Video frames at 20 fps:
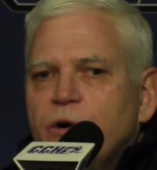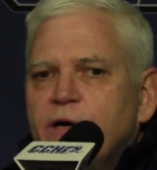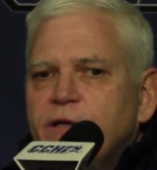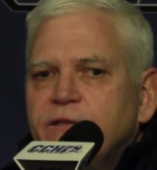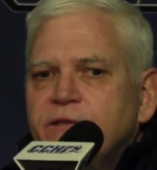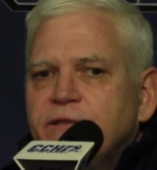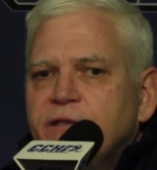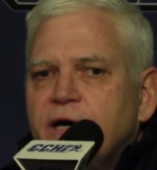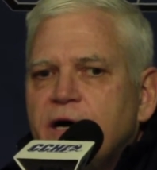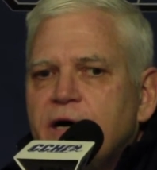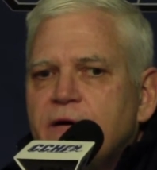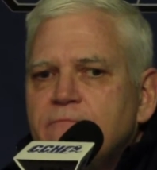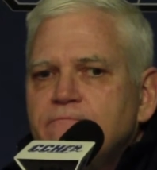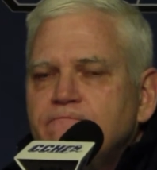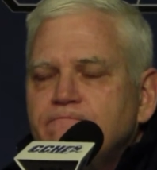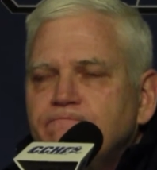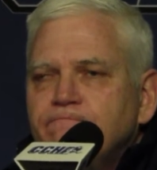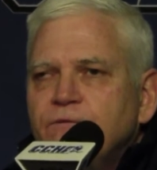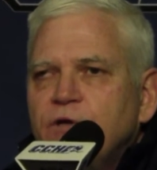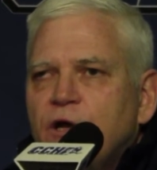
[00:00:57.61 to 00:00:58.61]
But
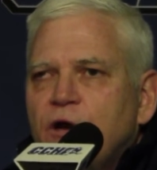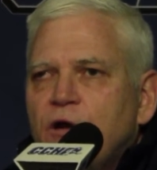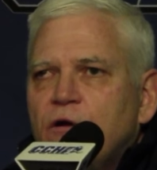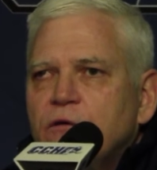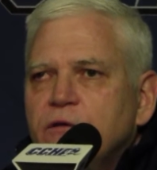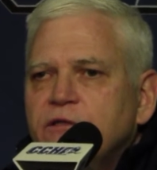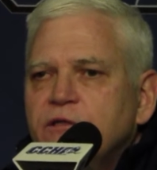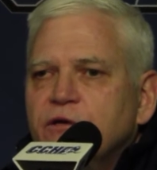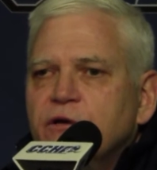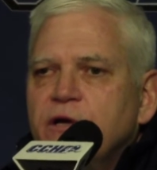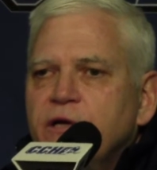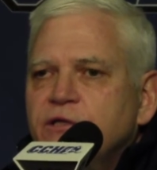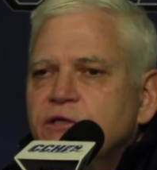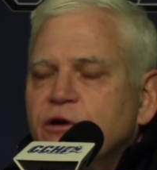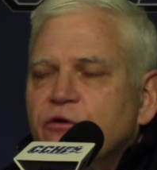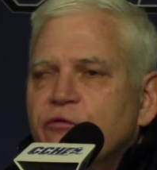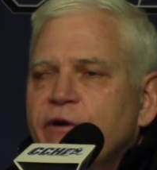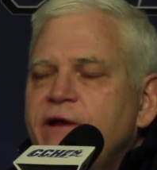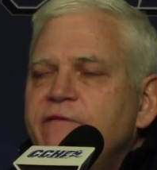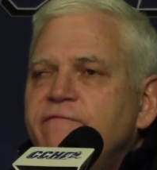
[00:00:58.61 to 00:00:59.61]
um, you know, it's a
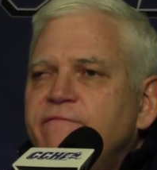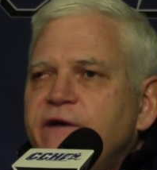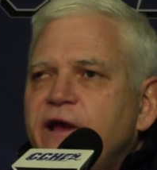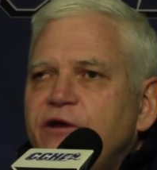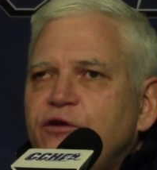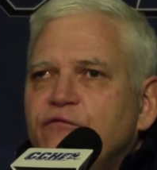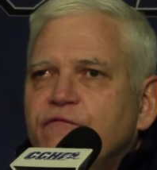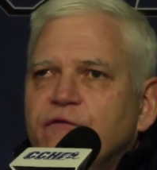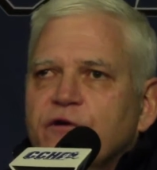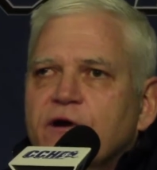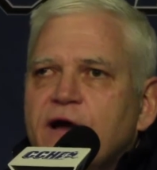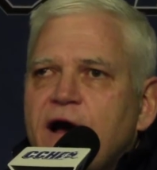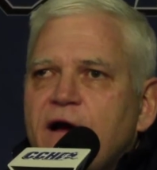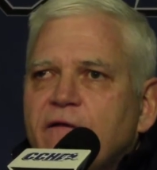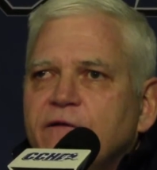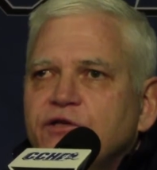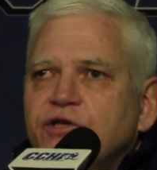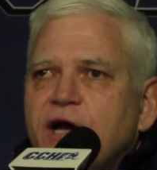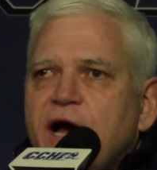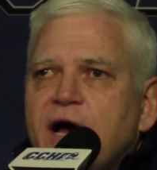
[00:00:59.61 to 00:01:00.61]
it's a great venue for
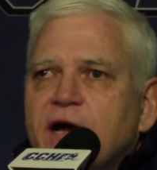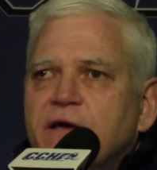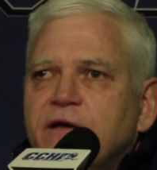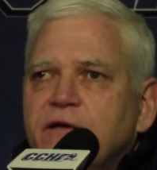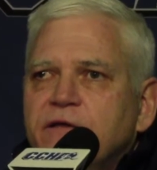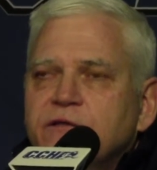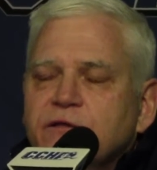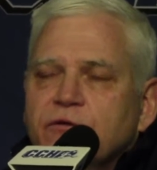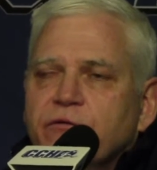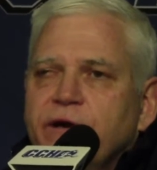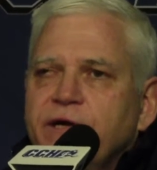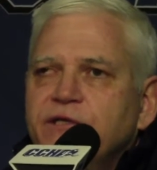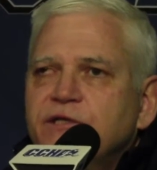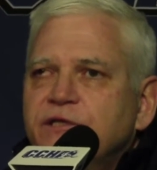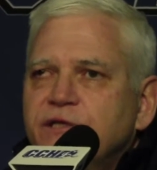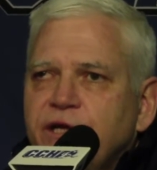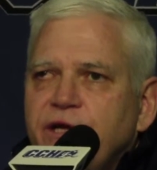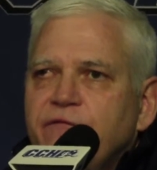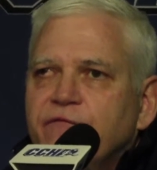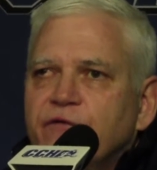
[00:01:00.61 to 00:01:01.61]
college hockey. It's a
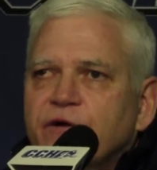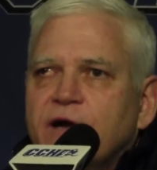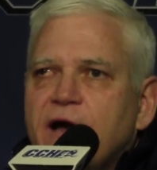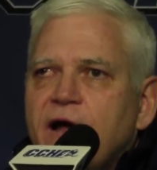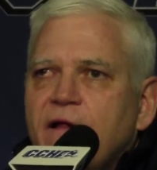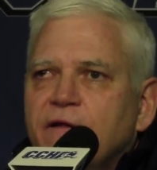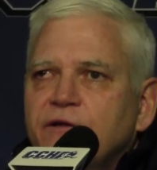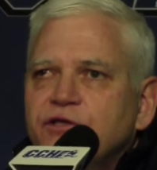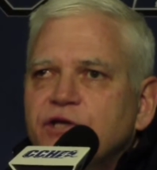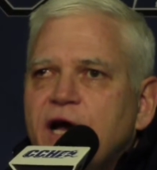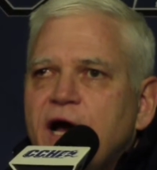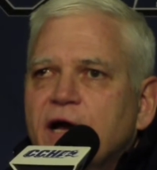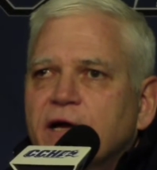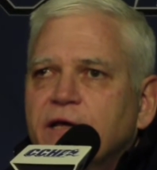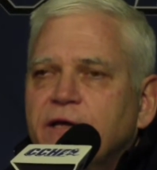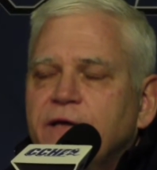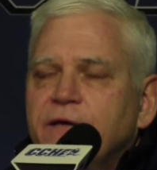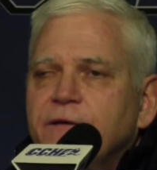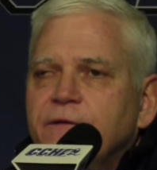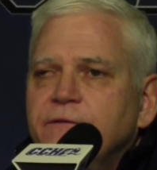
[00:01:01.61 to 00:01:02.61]
great city for college
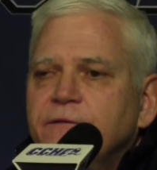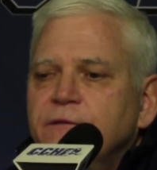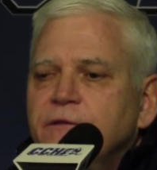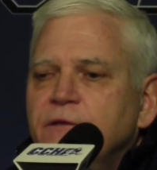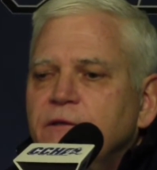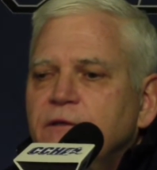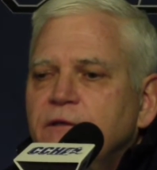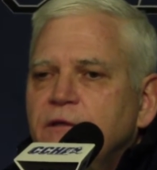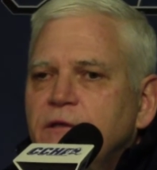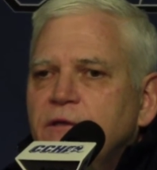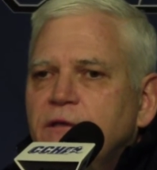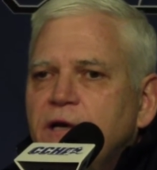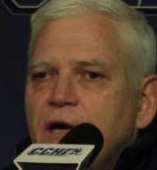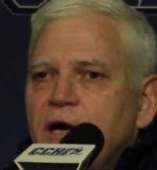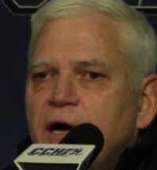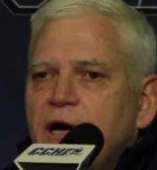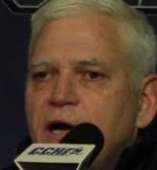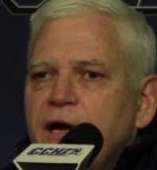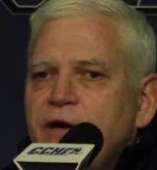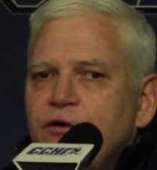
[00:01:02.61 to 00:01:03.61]
hockey, and
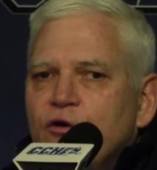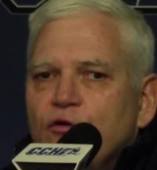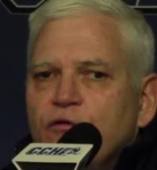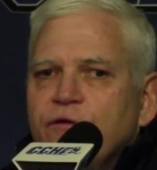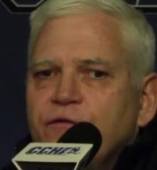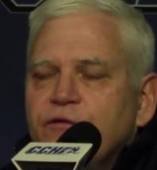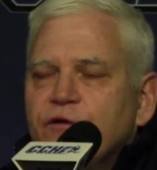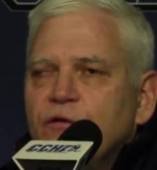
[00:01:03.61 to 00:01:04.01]
uh, I know